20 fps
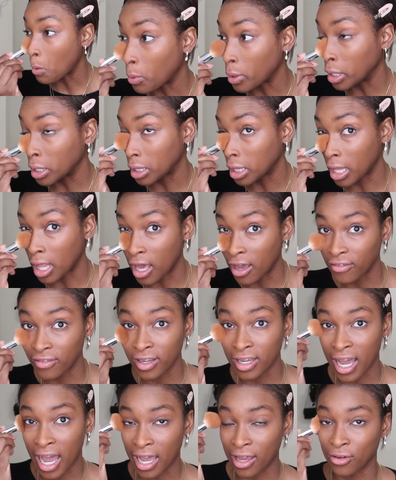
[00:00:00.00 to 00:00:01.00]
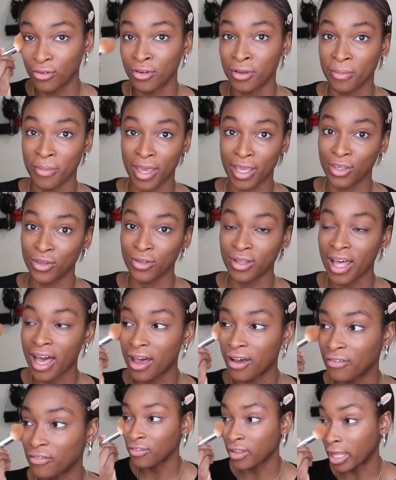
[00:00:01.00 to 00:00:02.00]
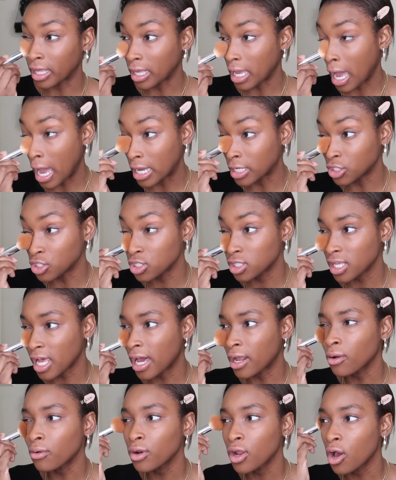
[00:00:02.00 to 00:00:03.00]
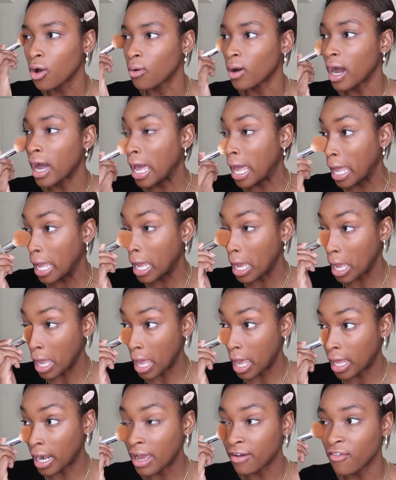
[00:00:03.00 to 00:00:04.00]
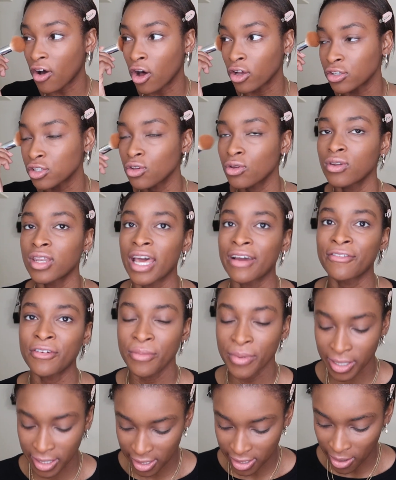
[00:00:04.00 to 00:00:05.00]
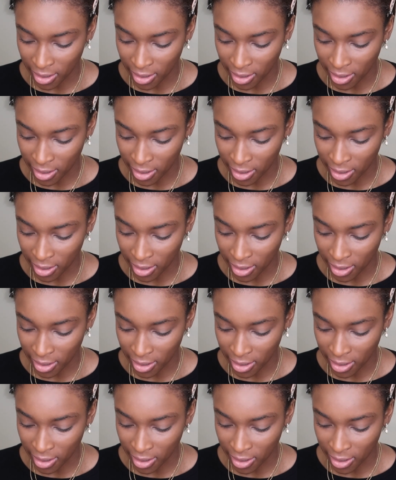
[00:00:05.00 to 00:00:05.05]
we love a guy who can make you laugh. Like, I don't know. I've also never been